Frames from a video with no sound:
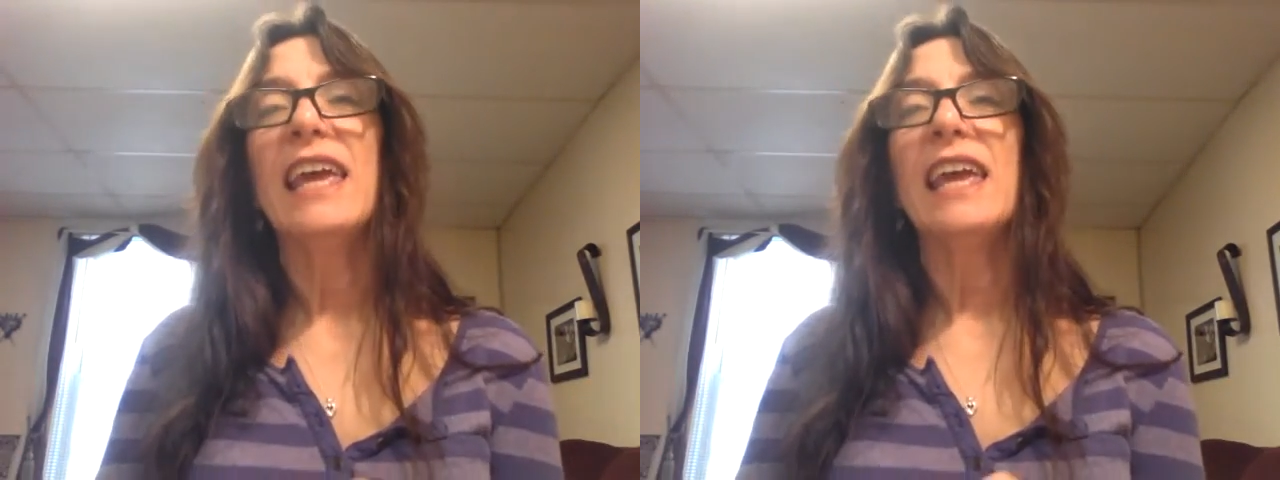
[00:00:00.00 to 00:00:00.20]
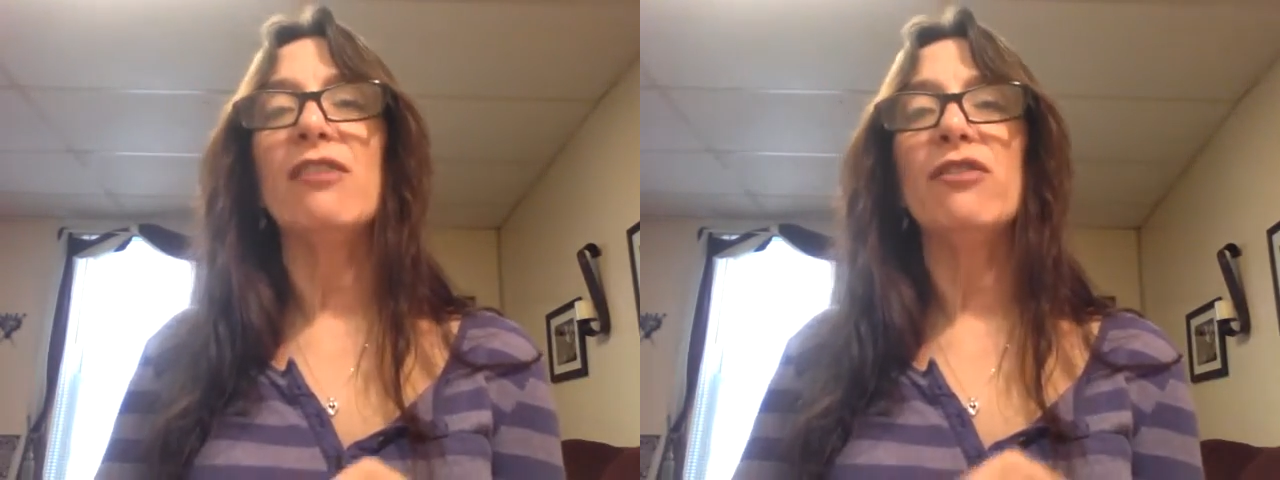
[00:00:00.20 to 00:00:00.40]

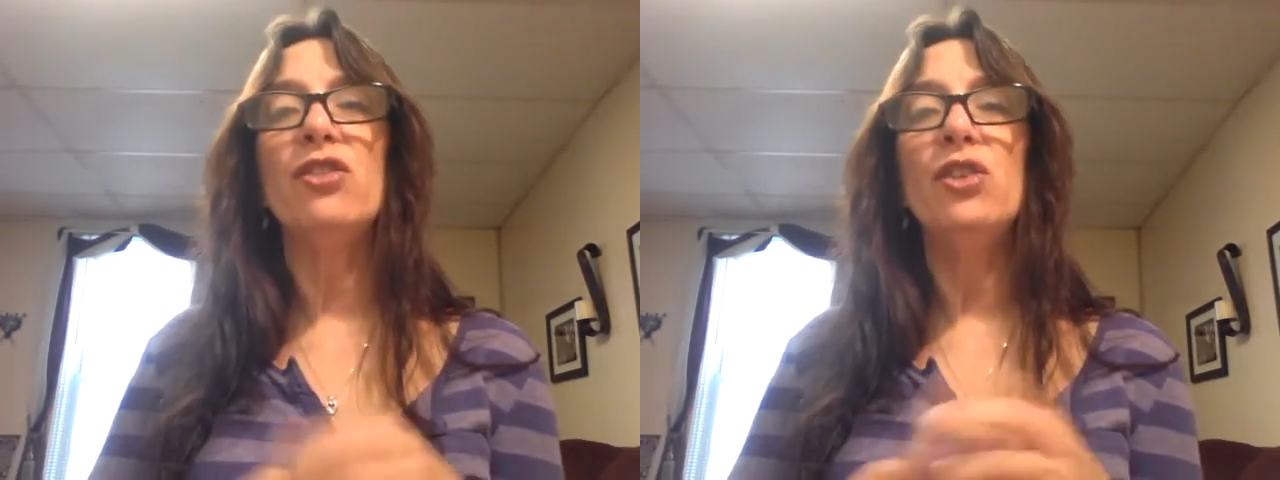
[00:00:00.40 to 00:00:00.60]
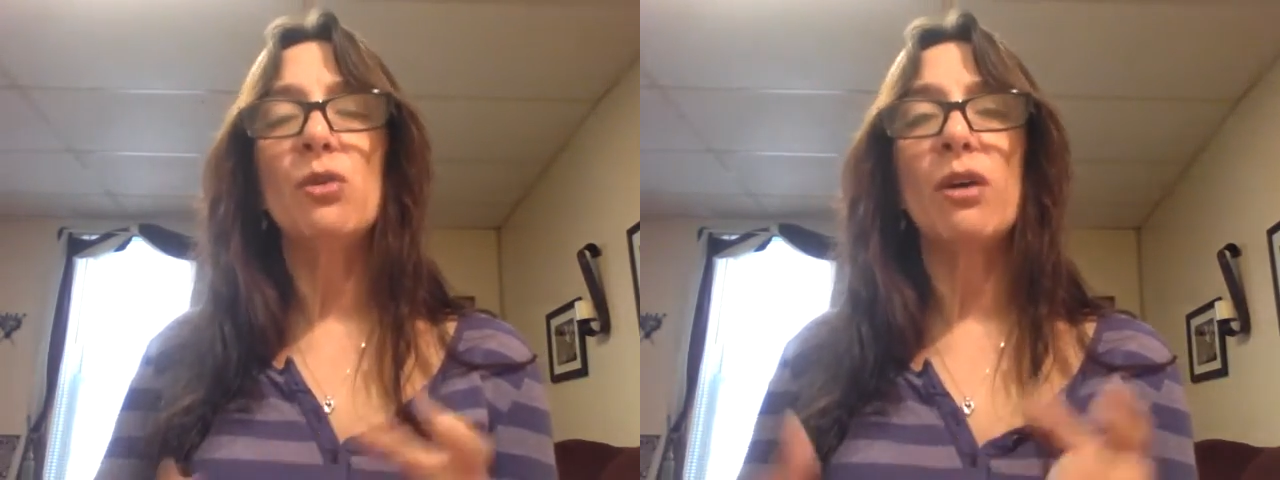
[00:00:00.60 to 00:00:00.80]

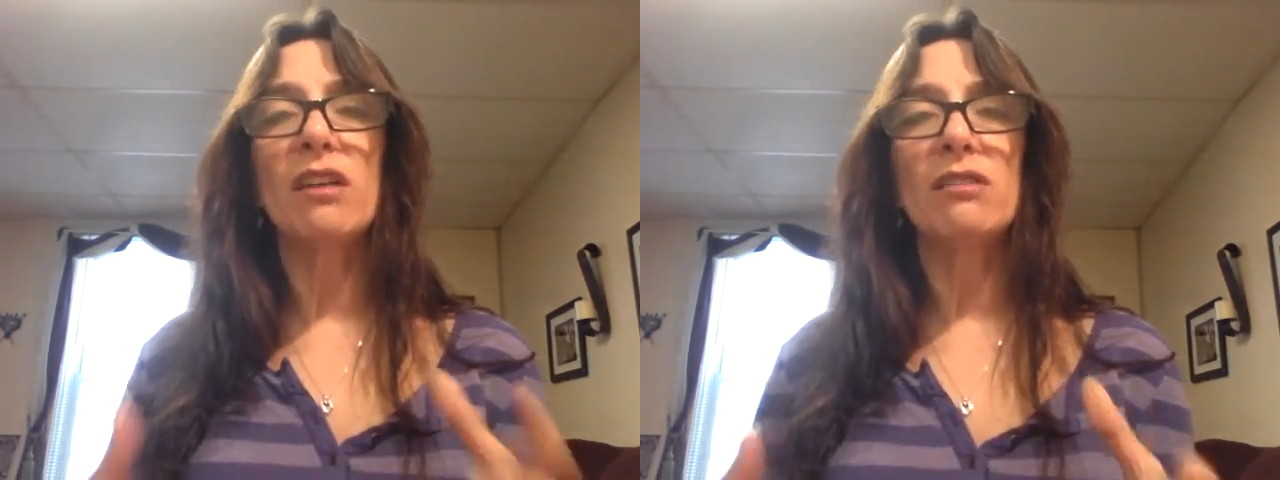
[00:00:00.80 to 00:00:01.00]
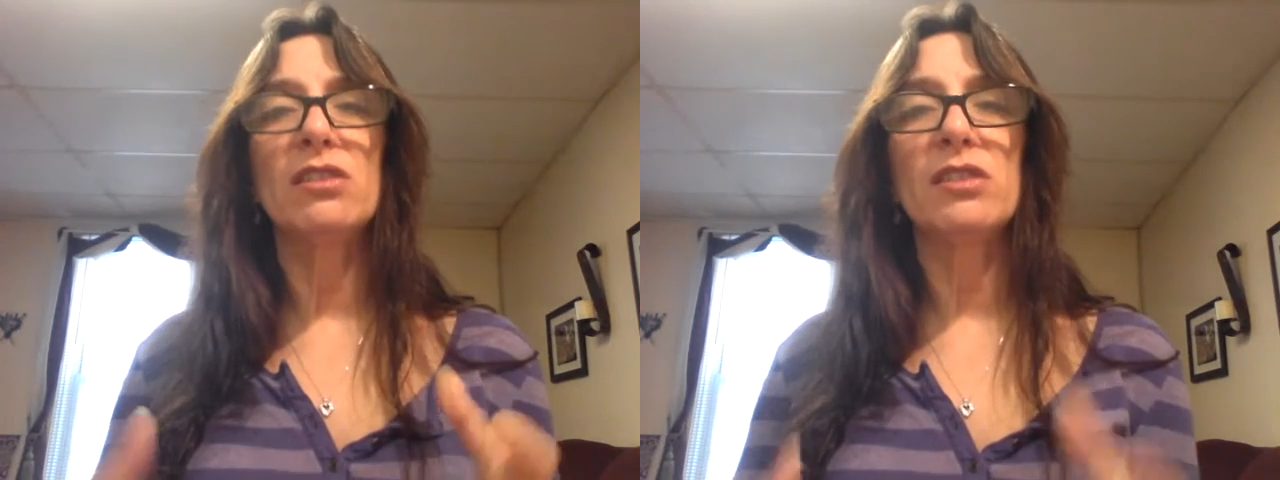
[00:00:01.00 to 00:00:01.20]
If you
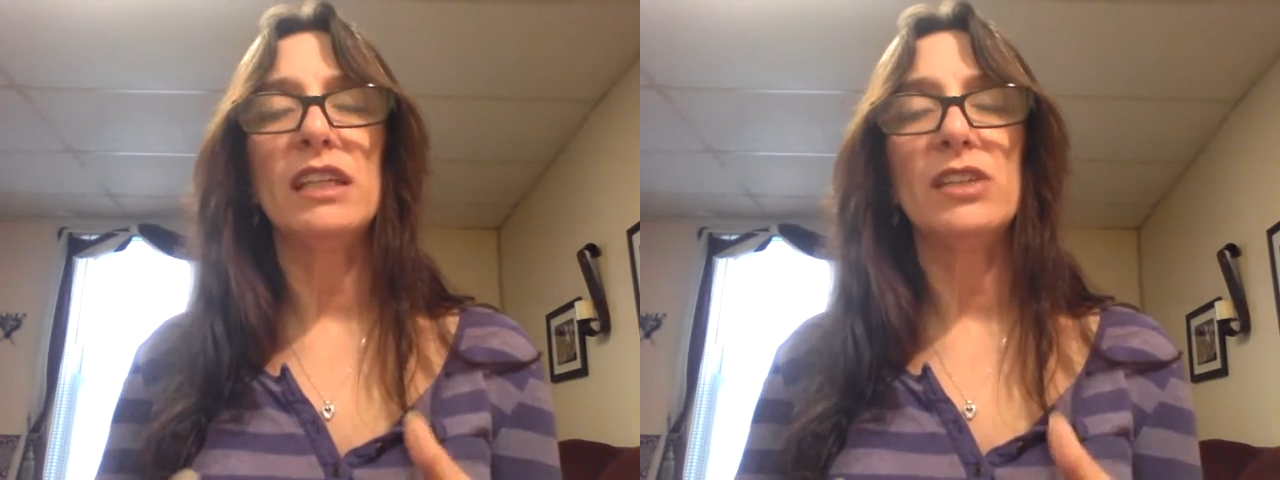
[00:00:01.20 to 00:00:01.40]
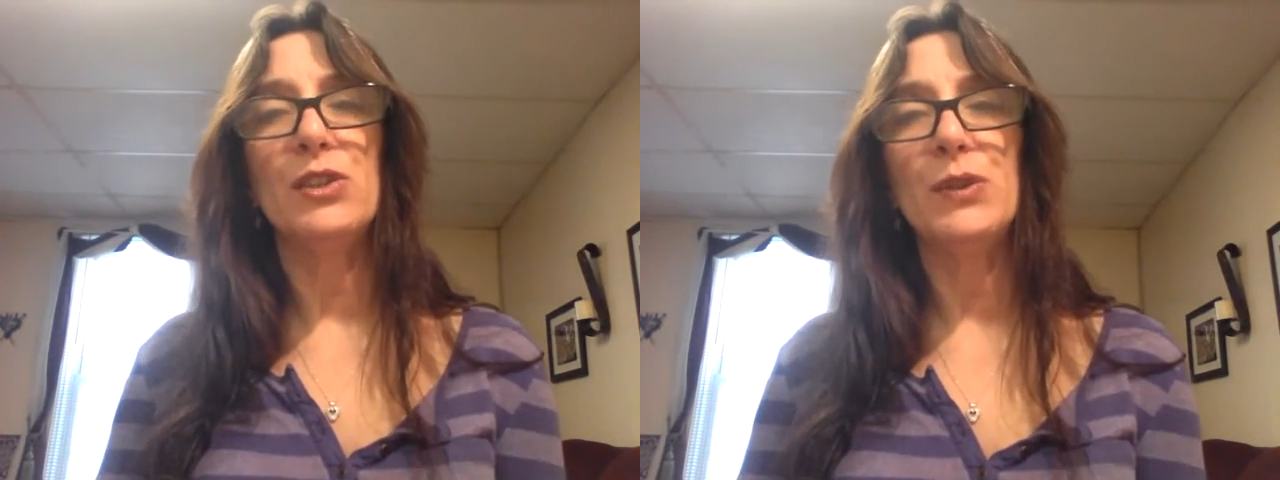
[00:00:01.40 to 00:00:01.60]
are
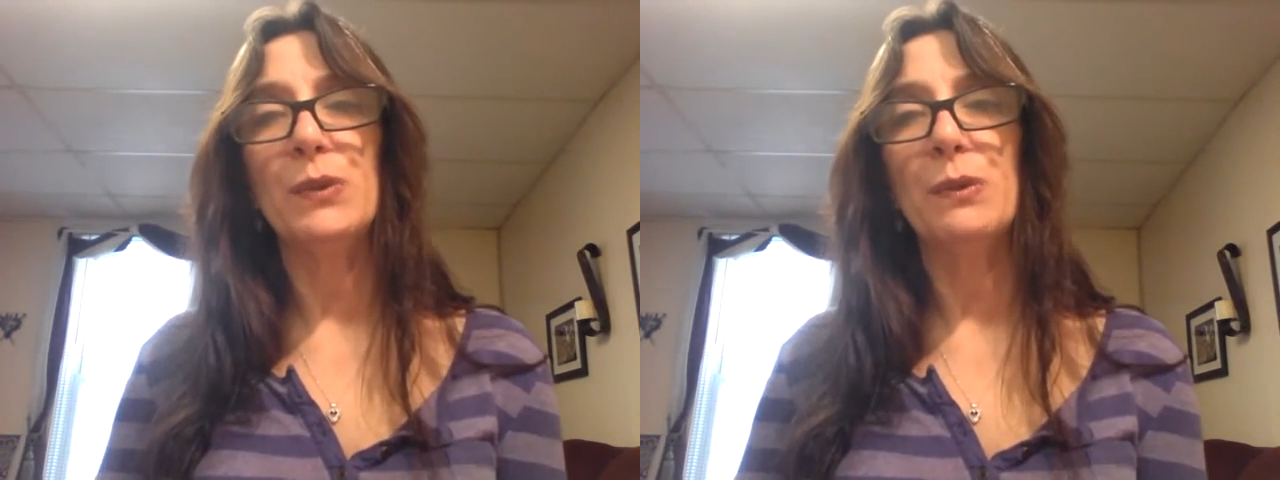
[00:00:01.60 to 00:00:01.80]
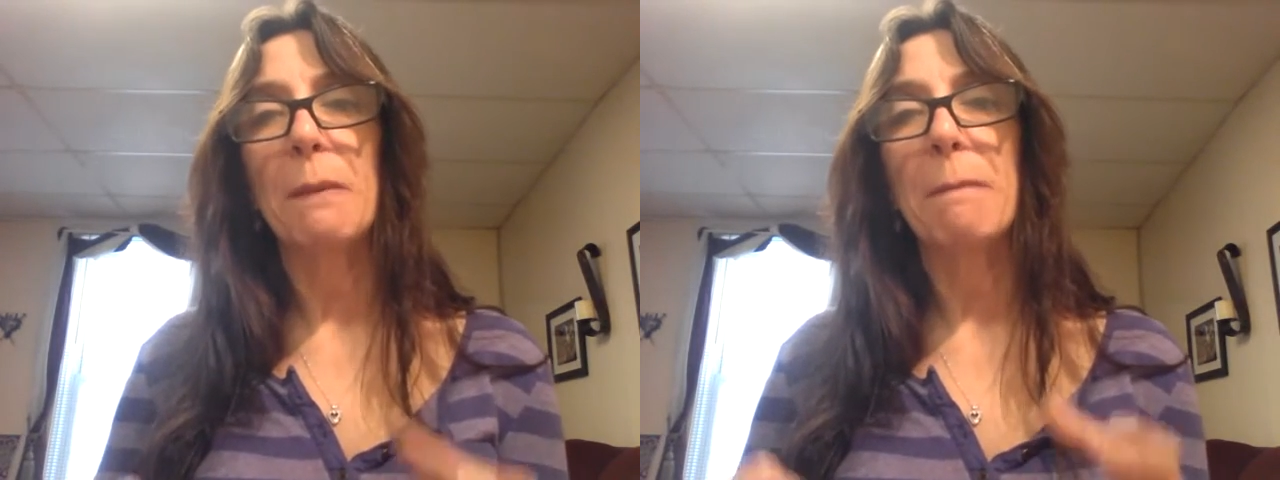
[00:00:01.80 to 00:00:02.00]
looking
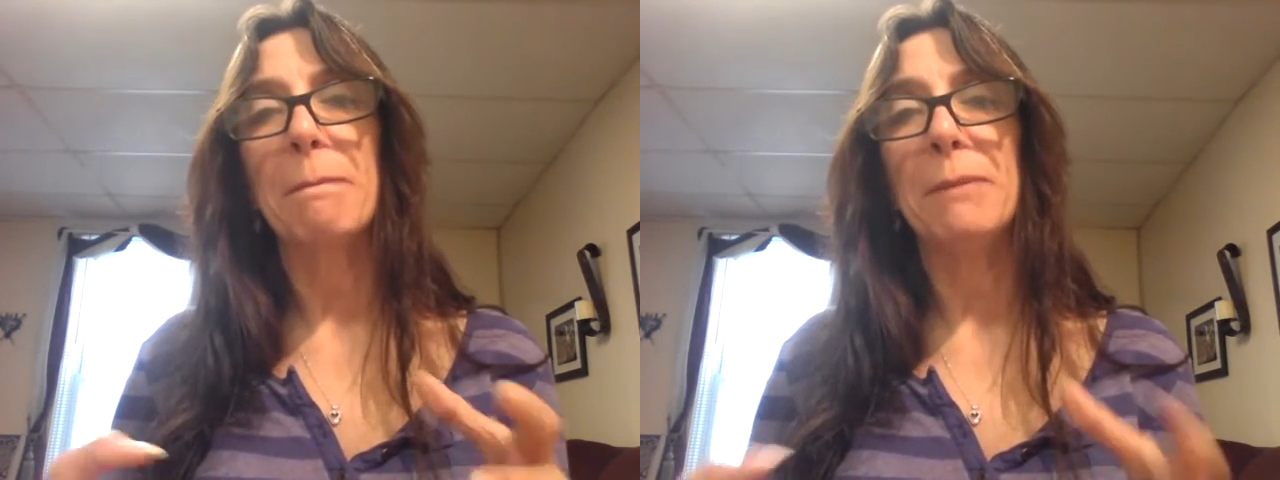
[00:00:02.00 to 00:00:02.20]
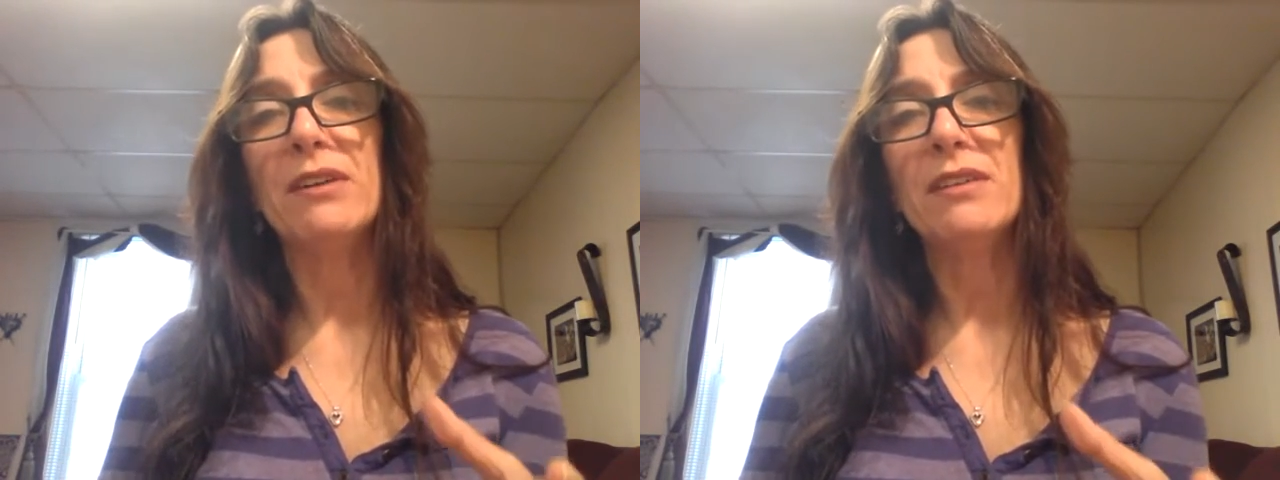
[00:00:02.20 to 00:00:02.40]
to
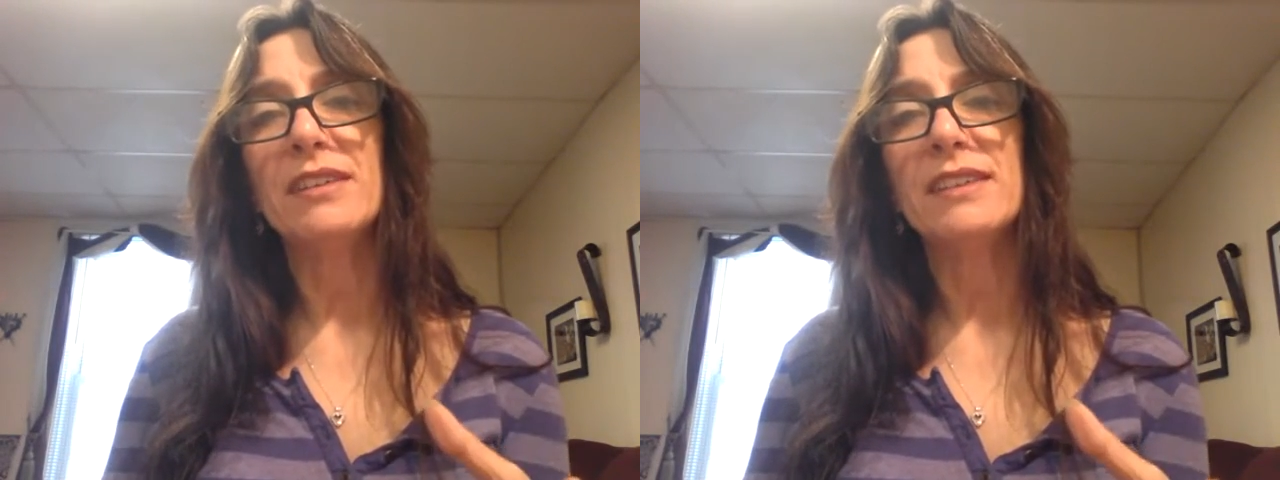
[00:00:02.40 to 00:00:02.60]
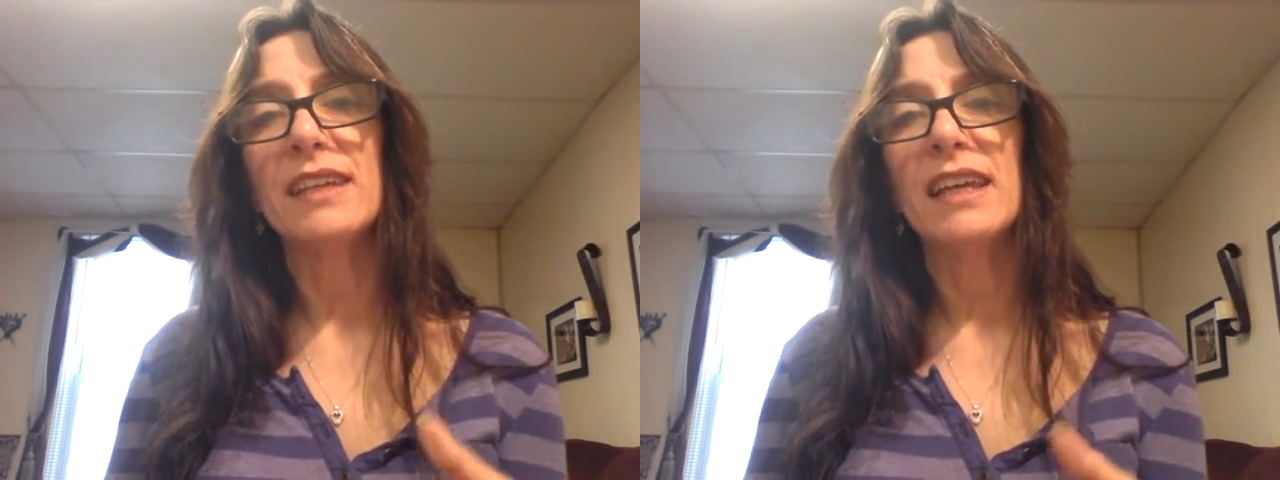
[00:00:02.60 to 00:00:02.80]
build